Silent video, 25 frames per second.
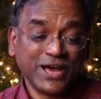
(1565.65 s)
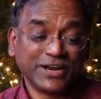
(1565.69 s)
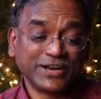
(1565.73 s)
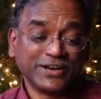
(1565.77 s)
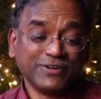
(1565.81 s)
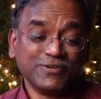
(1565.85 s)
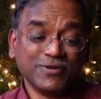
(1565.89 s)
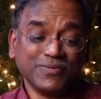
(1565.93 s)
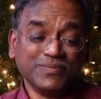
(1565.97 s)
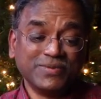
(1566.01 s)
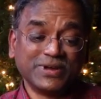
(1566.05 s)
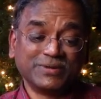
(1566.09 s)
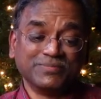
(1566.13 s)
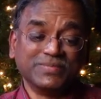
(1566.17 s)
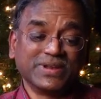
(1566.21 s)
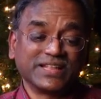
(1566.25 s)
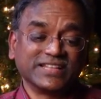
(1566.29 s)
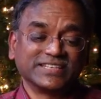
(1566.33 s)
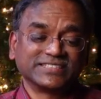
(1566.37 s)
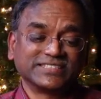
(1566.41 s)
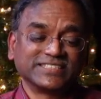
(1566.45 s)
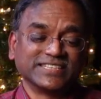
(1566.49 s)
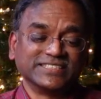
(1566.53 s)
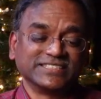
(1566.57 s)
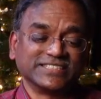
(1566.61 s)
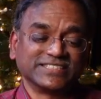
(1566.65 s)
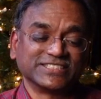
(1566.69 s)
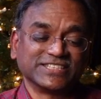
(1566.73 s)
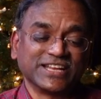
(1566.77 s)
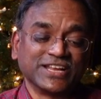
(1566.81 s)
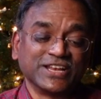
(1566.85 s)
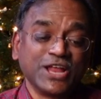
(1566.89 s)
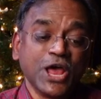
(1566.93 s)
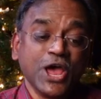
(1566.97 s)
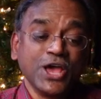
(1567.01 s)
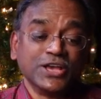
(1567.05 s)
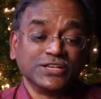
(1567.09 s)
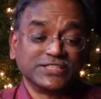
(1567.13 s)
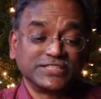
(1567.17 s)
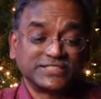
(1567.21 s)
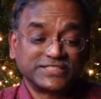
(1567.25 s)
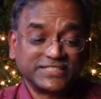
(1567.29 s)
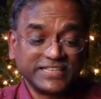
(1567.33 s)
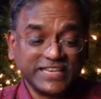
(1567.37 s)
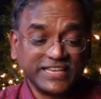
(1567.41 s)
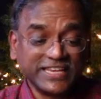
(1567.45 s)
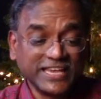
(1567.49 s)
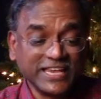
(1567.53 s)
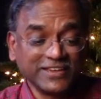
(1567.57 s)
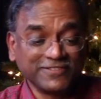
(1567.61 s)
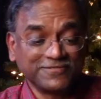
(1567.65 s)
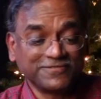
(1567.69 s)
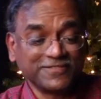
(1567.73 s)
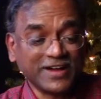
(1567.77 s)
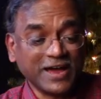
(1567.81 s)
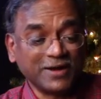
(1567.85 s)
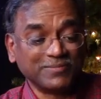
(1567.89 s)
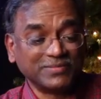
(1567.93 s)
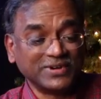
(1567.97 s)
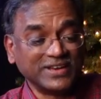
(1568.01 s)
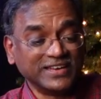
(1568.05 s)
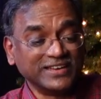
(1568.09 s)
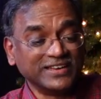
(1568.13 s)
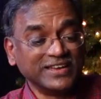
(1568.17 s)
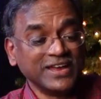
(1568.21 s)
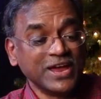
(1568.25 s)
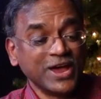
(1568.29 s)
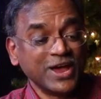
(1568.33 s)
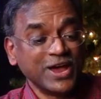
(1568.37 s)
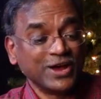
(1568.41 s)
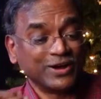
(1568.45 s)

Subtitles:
Remember, brothers and sisters, singing family,